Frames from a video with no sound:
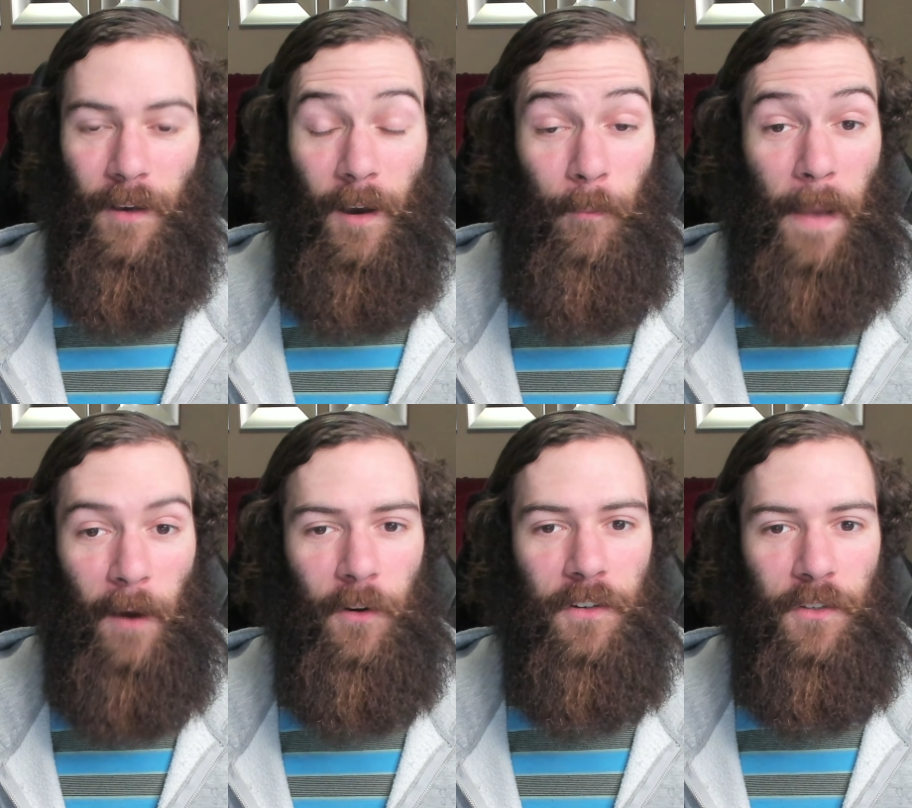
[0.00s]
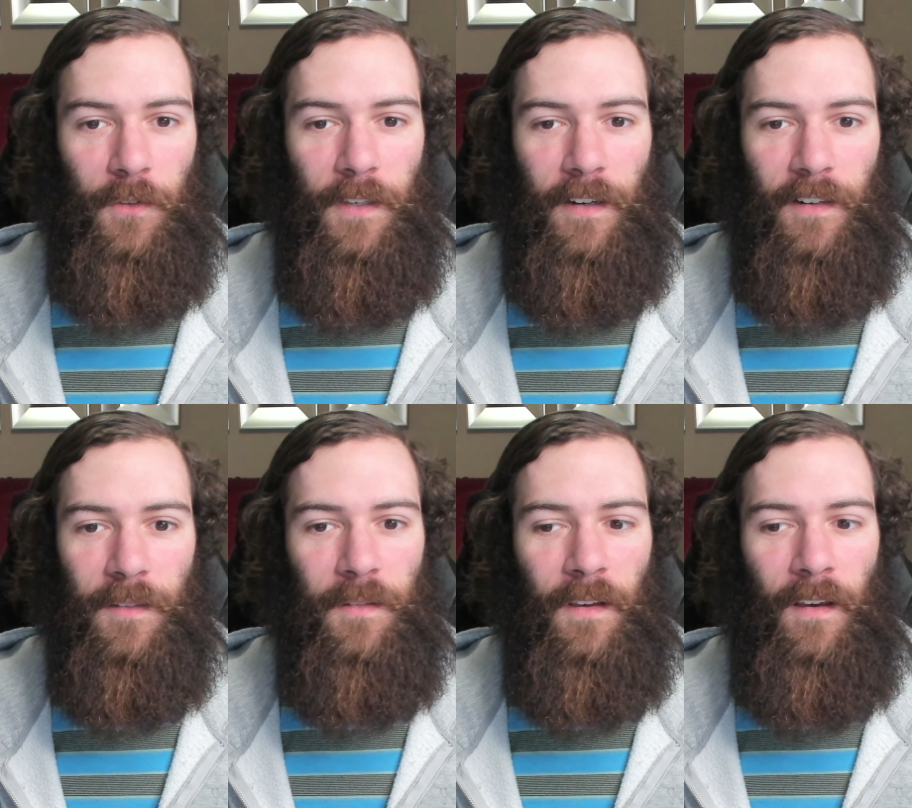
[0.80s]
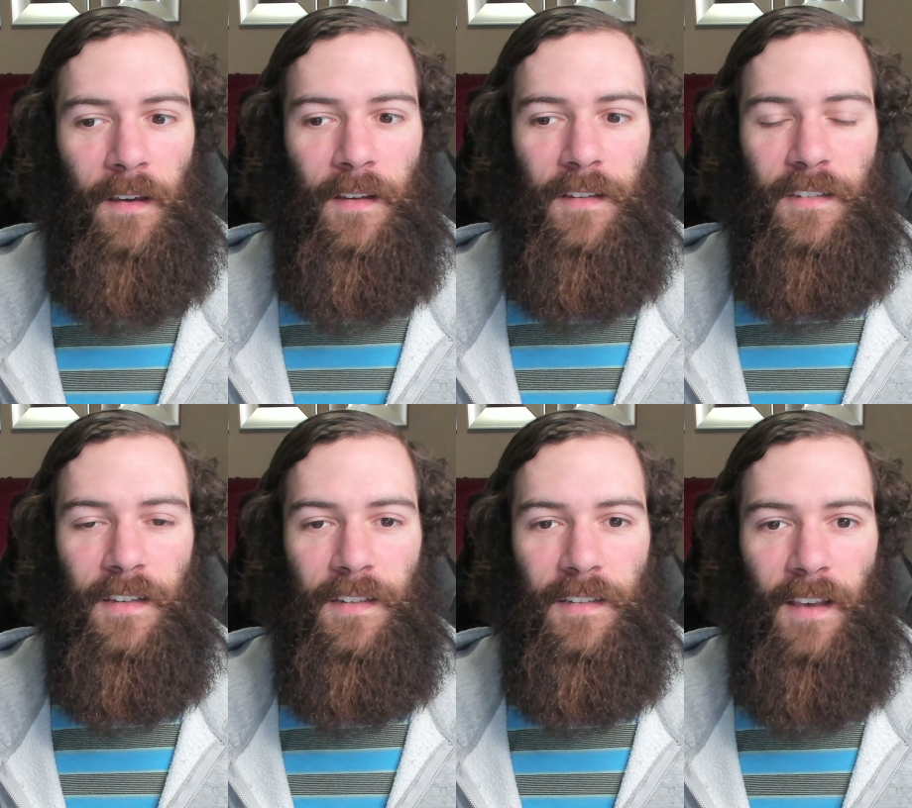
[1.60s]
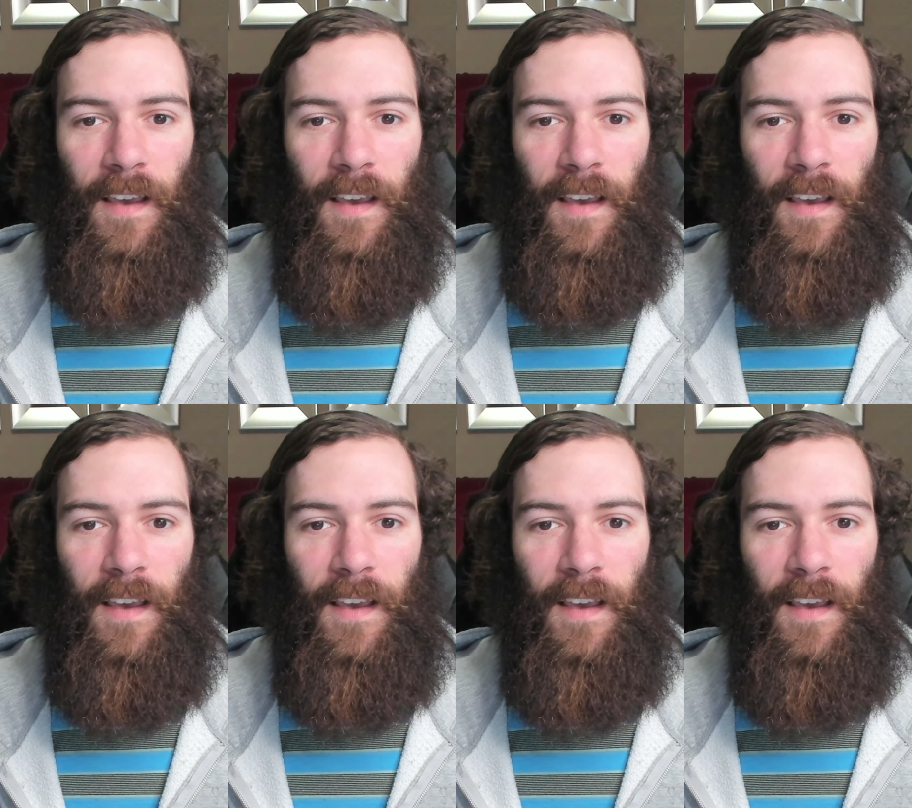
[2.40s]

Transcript: about two years since